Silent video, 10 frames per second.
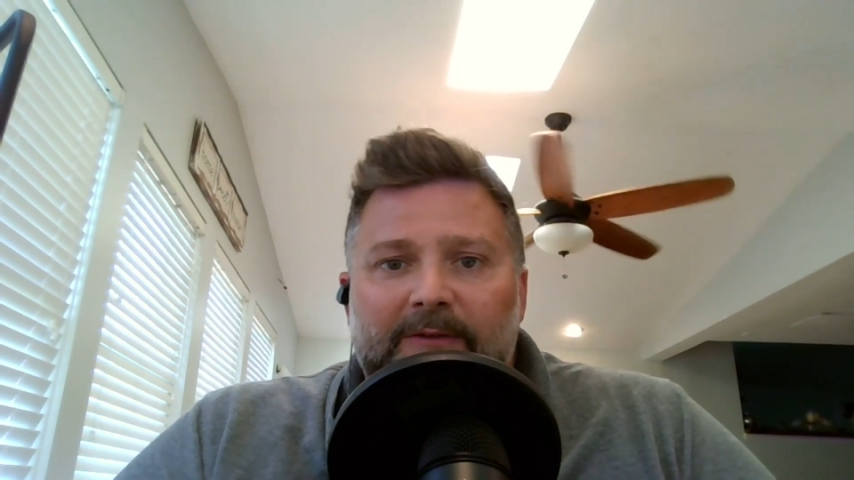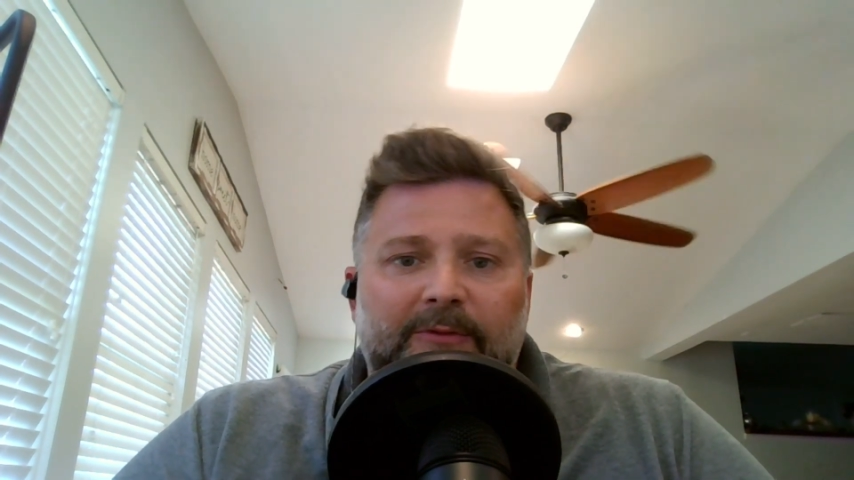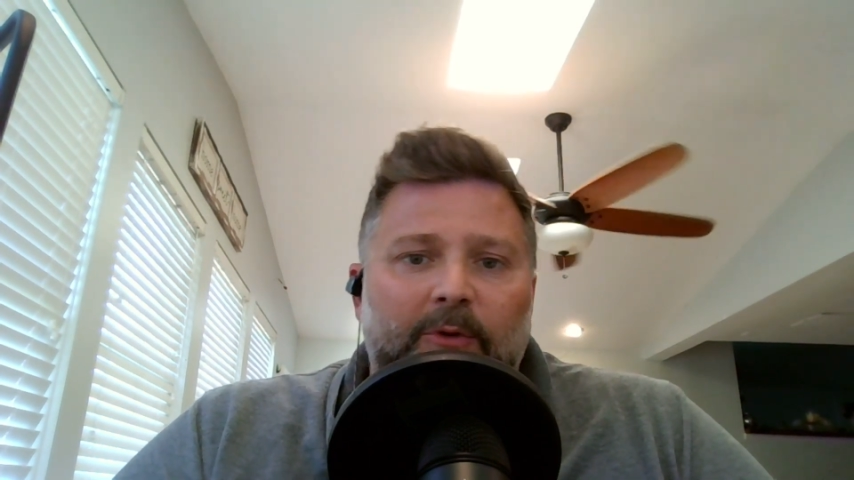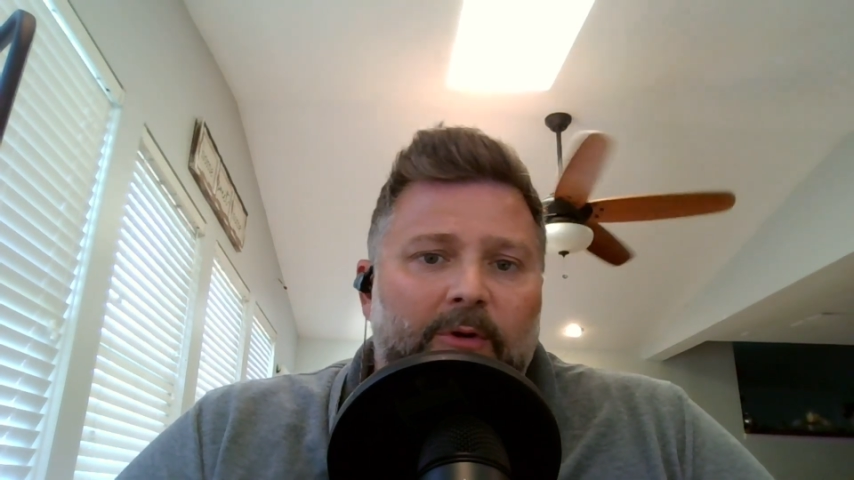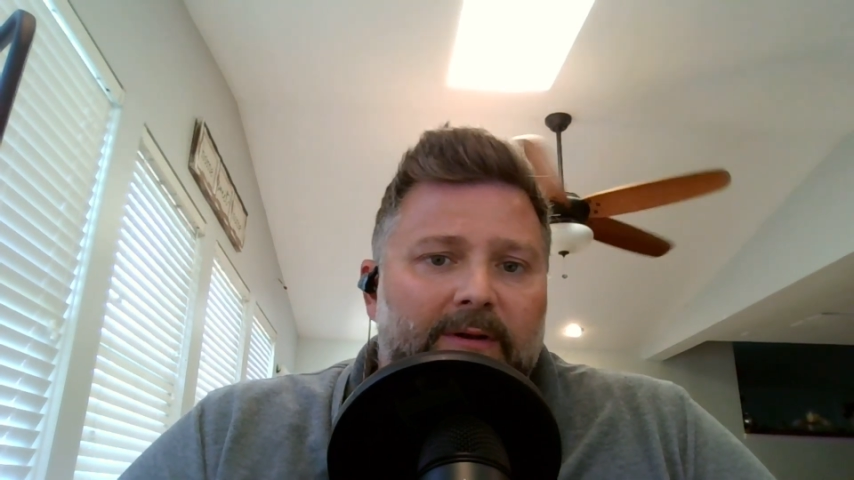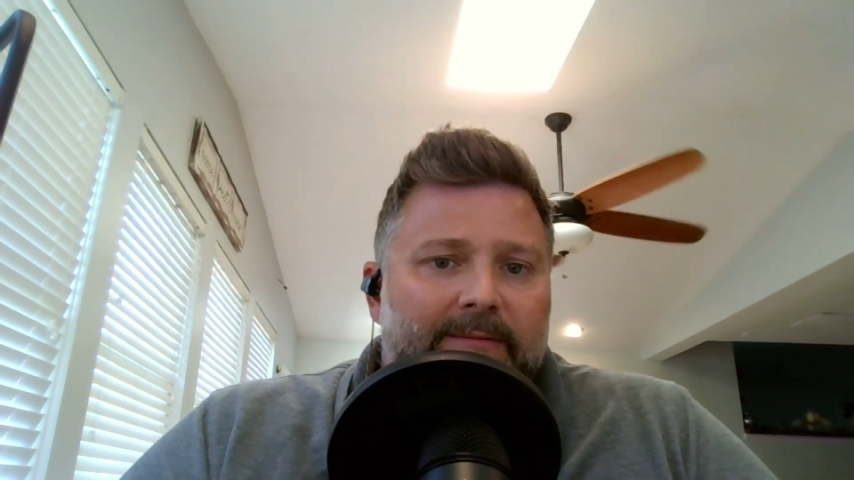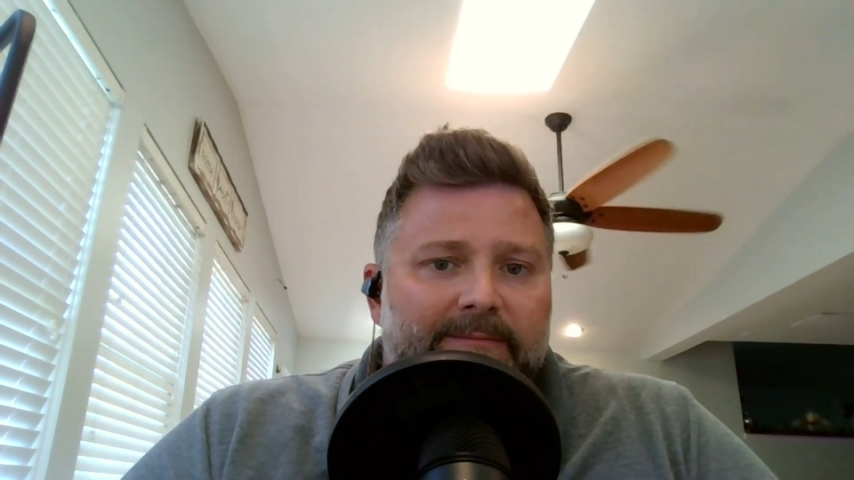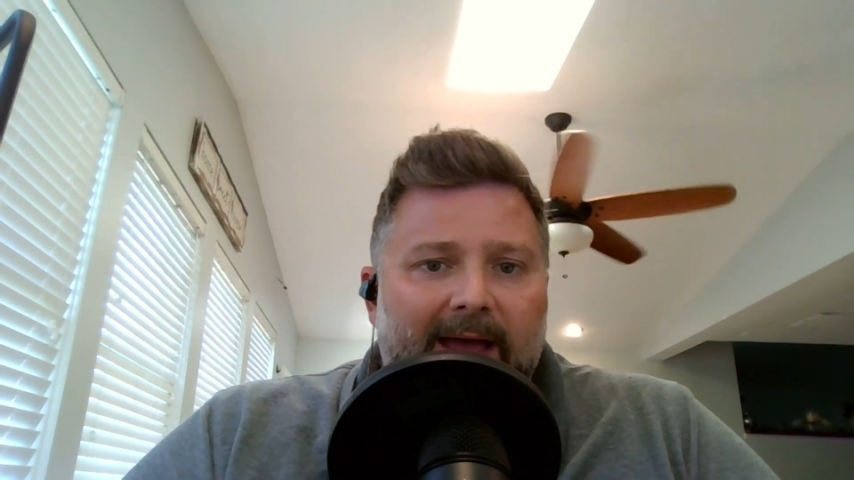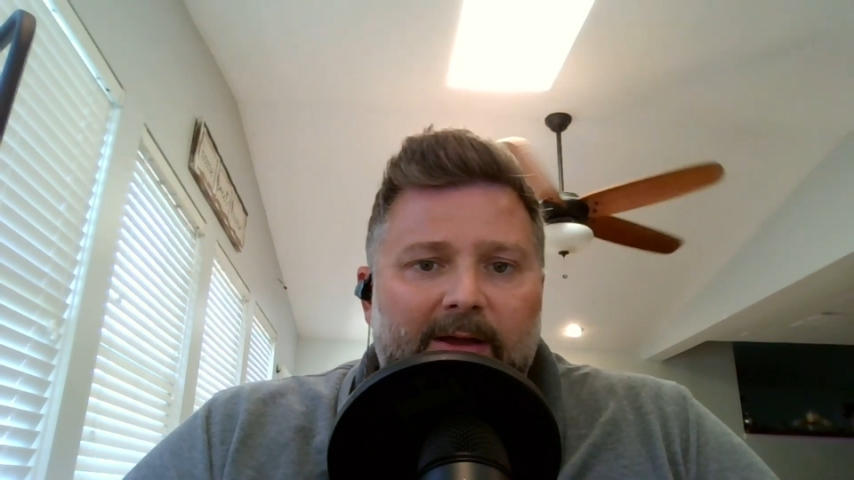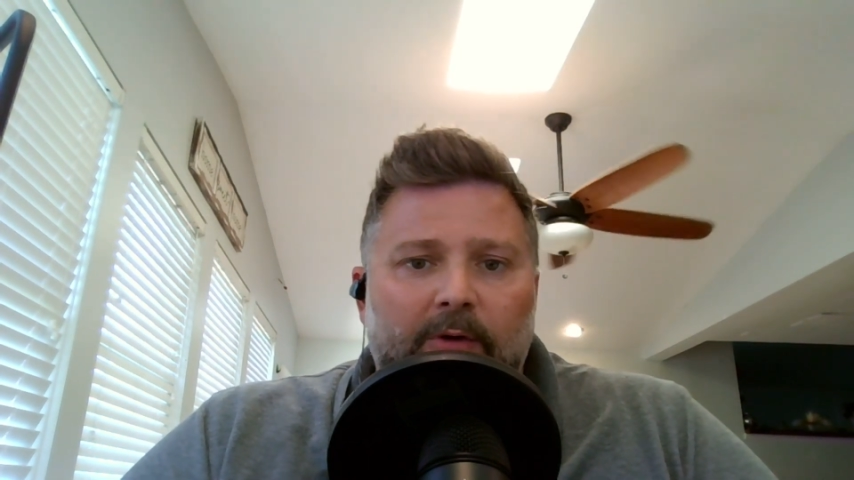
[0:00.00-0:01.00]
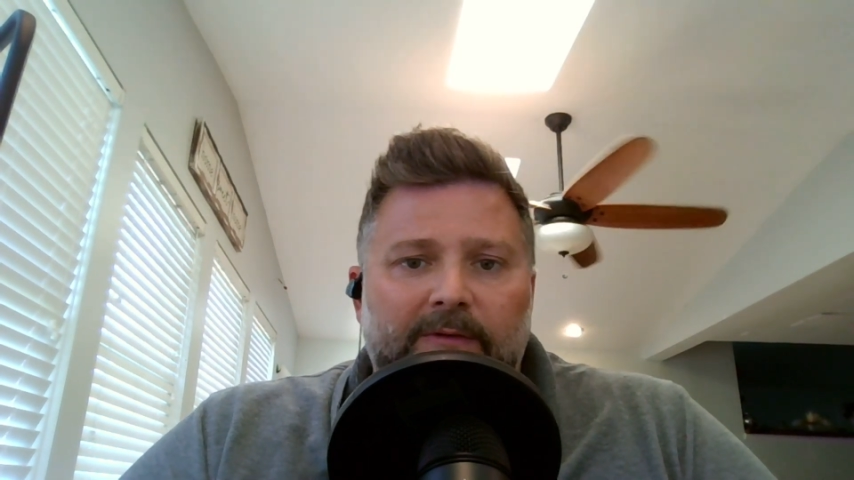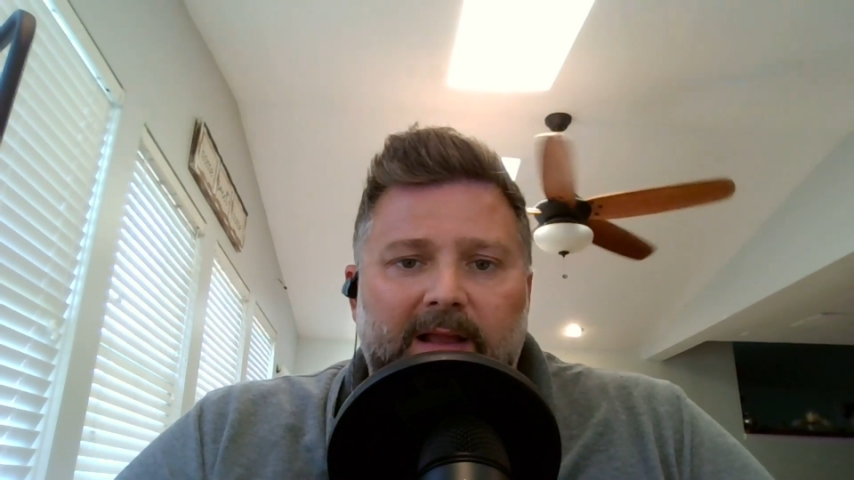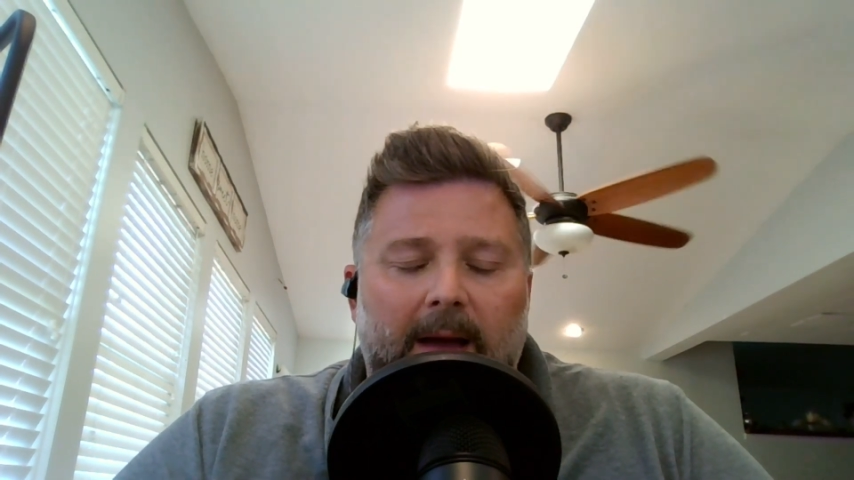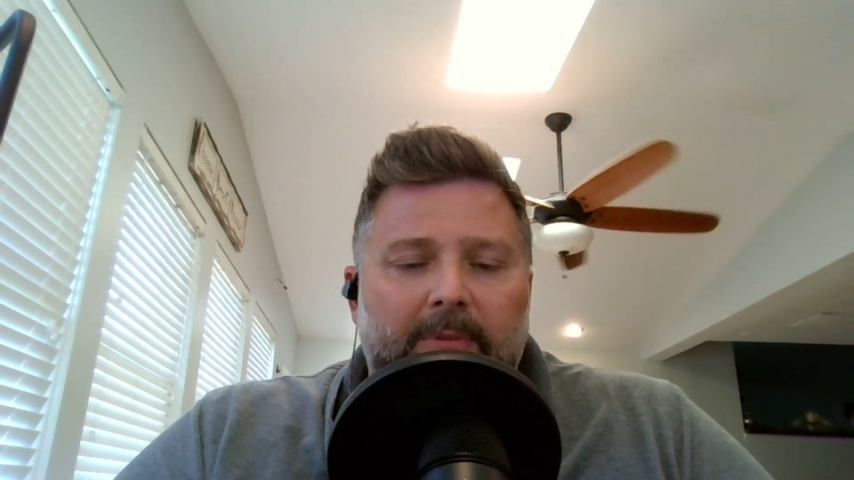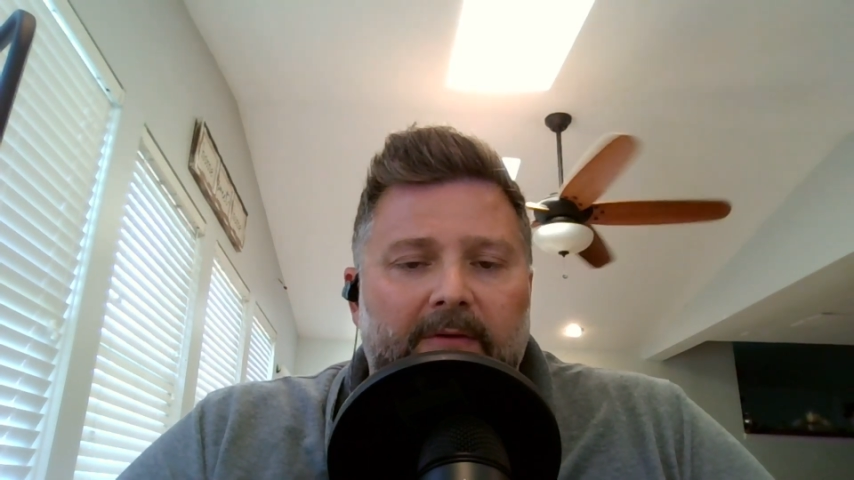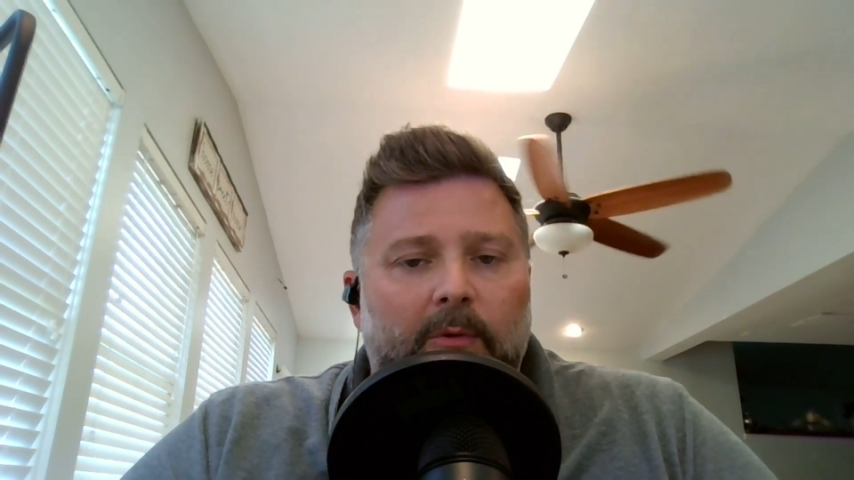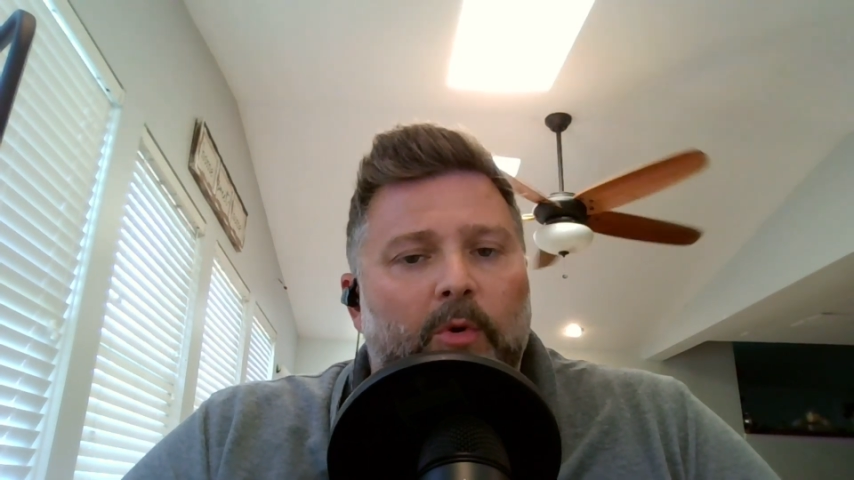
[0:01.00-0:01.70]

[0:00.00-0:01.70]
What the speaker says: floor and a deck over top of it,